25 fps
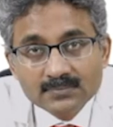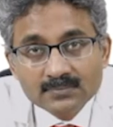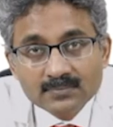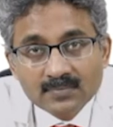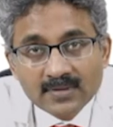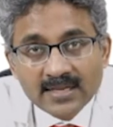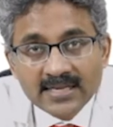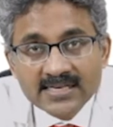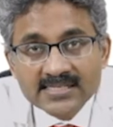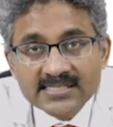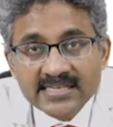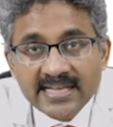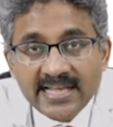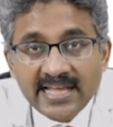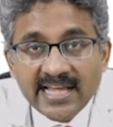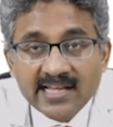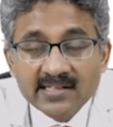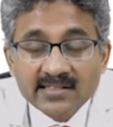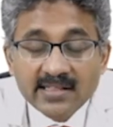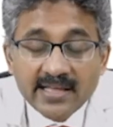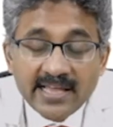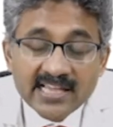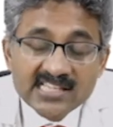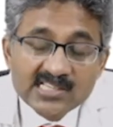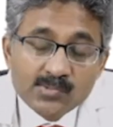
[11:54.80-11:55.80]
The
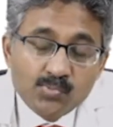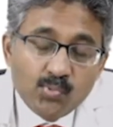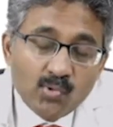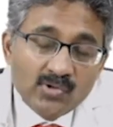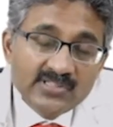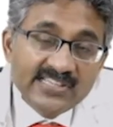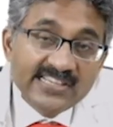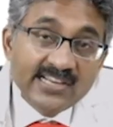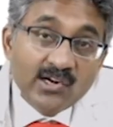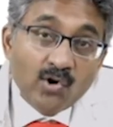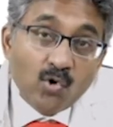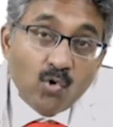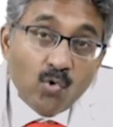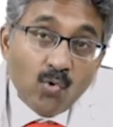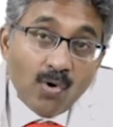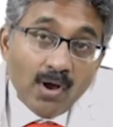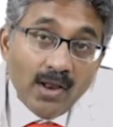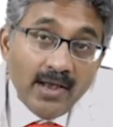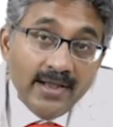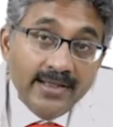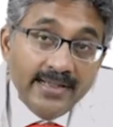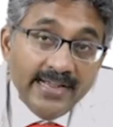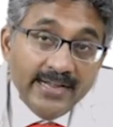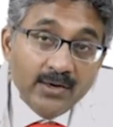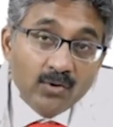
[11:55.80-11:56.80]
explosive
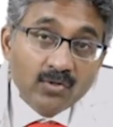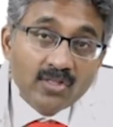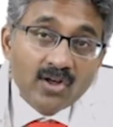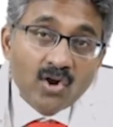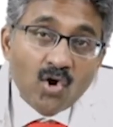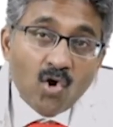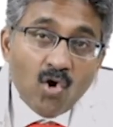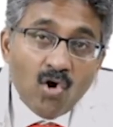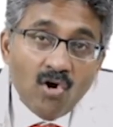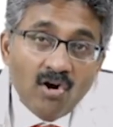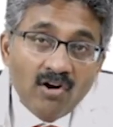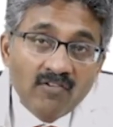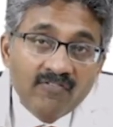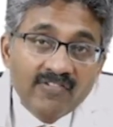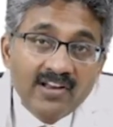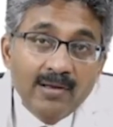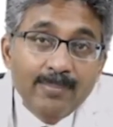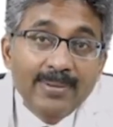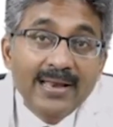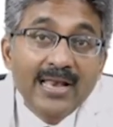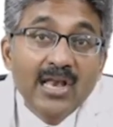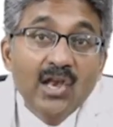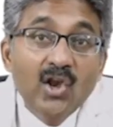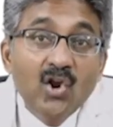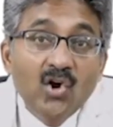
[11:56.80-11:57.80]
quality to the cough will
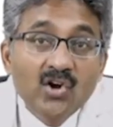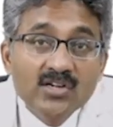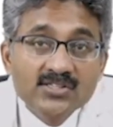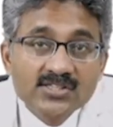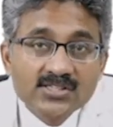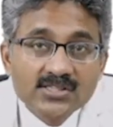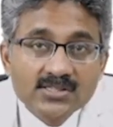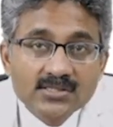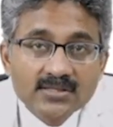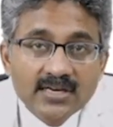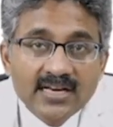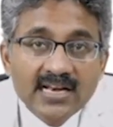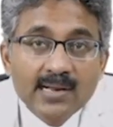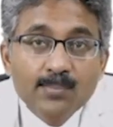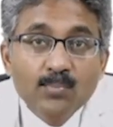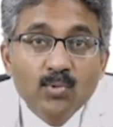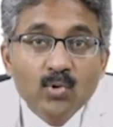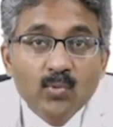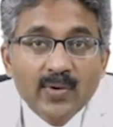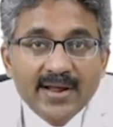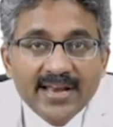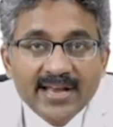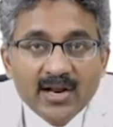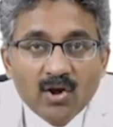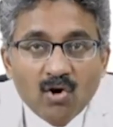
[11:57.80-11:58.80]
be lost in a
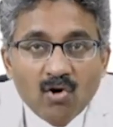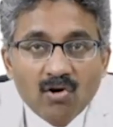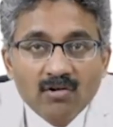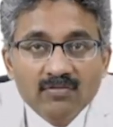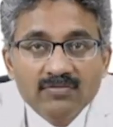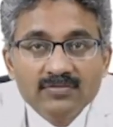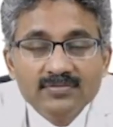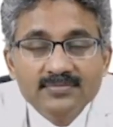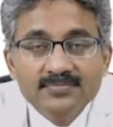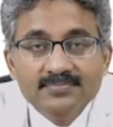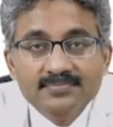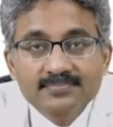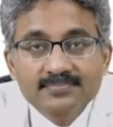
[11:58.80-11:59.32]
bovine cough